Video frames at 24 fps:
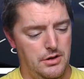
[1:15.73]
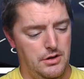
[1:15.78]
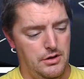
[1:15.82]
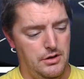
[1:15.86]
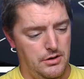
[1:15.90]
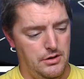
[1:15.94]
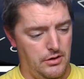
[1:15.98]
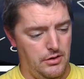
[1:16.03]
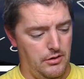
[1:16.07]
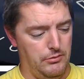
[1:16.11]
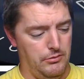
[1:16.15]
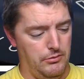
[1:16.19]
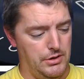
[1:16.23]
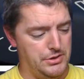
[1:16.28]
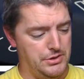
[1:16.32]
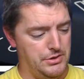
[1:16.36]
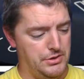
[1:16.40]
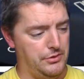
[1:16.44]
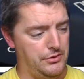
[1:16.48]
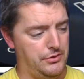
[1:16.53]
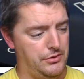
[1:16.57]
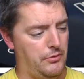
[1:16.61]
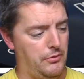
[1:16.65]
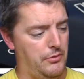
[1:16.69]

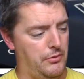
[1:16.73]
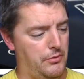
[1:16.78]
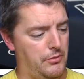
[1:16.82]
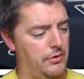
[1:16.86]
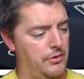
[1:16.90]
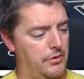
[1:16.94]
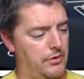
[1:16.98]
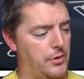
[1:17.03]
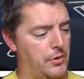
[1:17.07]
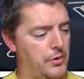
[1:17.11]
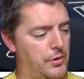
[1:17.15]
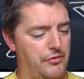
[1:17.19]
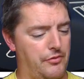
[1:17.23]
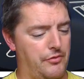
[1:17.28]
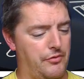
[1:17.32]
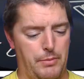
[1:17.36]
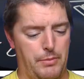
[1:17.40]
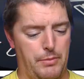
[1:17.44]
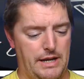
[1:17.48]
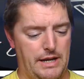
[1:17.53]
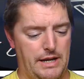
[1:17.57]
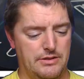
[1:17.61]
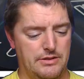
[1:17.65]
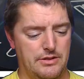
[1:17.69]
original 44
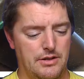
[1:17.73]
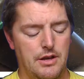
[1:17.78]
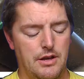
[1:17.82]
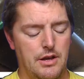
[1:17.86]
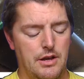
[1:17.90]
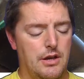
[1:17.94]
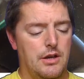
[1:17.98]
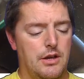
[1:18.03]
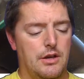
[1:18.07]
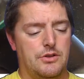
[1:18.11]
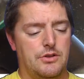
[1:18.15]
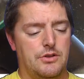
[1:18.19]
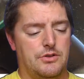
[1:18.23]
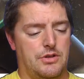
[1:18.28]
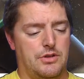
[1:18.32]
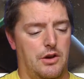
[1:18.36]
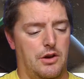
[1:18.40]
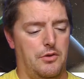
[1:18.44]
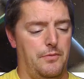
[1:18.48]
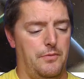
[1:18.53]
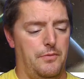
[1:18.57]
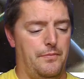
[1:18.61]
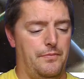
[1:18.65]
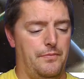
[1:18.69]
piece.
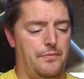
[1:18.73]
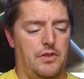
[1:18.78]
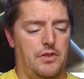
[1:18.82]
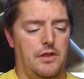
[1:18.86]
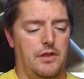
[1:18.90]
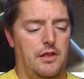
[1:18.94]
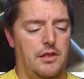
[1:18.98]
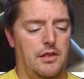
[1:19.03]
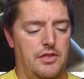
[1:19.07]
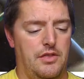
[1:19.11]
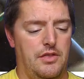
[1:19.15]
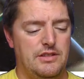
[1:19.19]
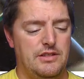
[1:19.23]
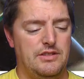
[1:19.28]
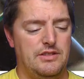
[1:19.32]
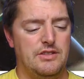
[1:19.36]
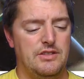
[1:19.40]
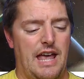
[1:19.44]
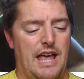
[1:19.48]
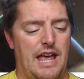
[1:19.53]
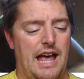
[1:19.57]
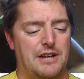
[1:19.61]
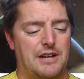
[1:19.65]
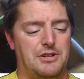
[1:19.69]
So this is
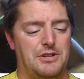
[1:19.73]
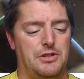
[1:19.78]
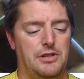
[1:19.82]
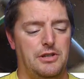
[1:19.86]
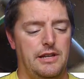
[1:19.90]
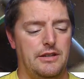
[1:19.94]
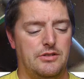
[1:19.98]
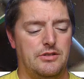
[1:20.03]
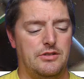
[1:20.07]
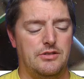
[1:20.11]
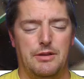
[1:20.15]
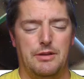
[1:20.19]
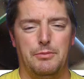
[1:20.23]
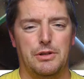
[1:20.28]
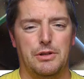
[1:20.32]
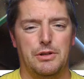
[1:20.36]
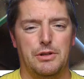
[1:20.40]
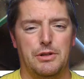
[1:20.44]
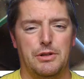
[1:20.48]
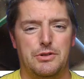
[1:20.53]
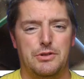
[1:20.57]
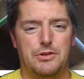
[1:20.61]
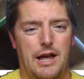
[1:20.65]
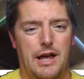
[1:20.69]
actually similar
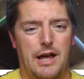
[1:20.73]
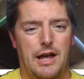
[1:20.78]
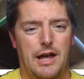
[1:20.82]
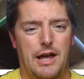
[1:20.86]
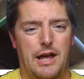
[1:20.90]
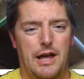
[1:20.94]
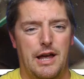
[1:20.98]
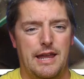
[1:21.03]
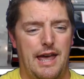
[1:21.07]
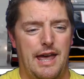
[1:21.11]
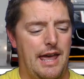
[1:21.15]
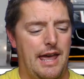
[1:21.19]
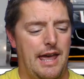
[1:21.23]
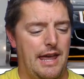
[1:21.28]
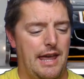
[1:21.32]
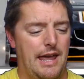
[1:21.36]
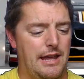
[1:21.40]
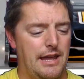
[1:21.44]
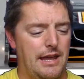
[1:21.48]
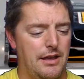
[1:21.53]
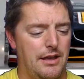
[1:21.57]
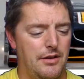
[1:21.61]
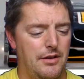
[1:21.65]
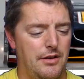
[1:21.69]
to like
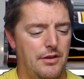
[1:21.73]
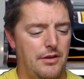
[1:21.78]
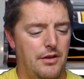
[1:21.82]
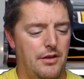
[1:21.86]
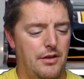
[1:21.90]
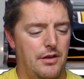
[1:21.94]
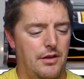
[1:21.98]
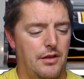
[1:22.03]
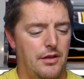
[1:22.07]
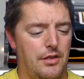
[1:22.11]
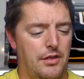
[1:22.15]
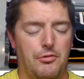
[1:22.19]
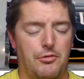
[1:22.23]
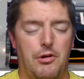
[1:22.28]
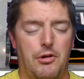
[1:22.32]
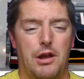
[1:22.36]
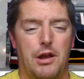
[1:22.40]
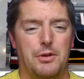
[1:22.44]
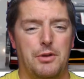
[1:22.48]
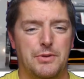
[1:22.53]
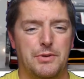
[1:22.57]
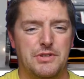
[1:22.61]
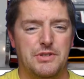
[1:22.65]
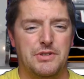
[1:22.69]
a
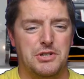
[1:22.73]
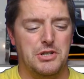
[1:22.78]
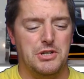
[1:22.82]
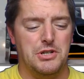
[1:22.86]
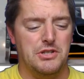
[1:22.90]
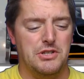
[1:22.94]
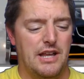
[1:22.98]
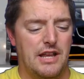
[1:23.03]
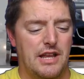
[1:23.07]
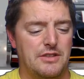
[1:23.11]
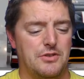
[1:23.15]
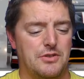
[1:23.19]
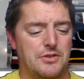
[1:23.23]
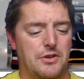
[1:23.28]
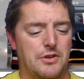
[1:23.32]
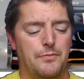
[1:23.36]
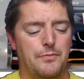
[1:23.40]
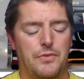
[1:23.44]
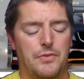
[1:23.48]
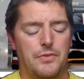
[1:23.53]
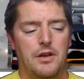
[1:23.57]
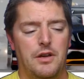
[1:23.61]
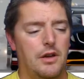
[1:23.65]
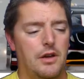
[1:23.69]
throttle position sensor.
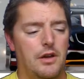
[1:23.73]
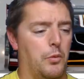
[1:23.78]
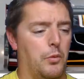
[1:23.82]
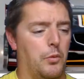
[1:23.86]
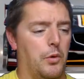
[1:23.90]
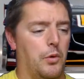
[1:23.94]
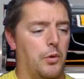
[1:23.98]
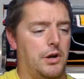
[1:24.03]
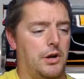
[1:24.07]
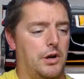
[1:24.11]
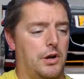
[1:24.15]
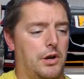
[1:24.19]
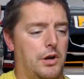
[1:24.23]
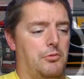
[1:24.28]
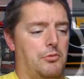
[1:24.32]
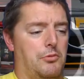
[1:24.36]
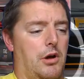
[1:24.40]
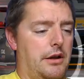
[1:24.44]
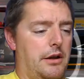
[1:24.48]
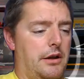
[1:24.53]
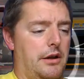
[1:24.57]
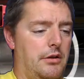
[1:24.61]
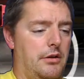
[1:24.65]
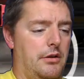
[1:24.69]
We're going to
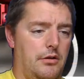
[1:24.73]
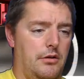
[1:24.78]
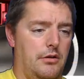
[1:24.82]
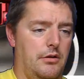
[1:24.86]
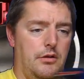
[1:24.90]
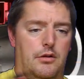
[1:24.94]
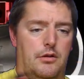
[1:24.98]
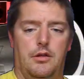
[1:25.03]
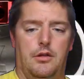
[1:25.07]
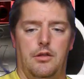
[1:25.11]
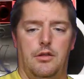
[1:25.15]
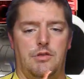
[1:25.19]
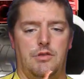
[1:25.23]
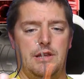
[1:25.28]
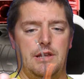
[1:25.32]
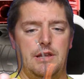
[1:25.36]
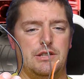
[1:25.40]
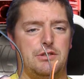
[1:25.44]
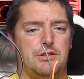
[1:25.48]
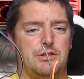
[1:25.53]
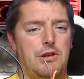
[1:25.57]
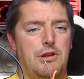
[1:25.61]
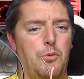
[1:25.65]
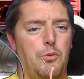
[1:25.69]
run these
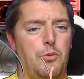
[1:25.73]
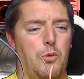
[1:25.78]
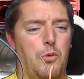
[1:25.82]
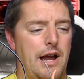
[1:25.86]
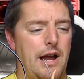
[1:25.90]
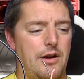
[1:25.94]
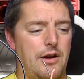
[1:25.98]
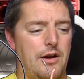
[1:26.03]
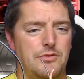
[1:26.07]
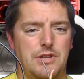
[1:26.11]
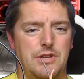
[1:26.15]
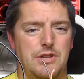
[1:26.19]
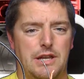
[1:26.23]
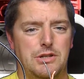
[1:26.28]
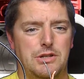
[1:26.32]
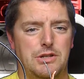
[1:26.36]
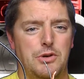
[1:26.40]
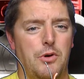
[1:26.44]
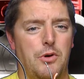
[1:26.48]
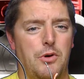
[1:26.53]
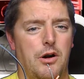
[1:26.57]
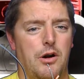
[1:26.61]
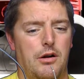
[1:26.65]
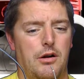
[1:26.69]
three wires
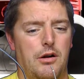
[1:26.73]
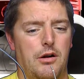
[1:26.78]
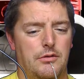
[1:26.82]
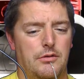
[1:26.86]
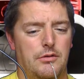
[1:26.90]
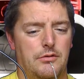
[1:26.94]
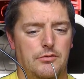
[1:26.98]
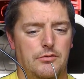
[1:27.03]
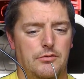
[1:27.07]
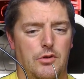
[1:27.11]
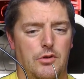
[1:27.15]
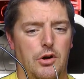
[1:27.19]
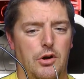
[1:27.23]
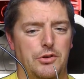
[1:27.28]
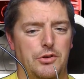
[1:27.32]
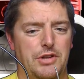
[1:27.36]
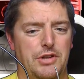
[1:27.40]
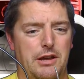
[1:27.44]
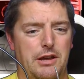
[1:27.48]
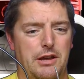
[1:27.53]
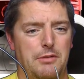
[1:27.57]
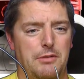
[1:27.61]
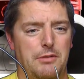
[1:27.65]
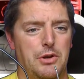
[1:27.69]
into our
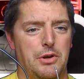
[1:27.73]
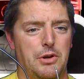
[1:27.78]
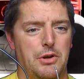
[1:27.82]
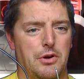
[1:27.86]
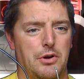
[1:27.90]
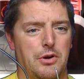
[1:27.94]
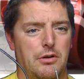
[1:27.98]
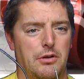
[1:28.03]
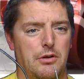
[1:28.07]
Haltech computer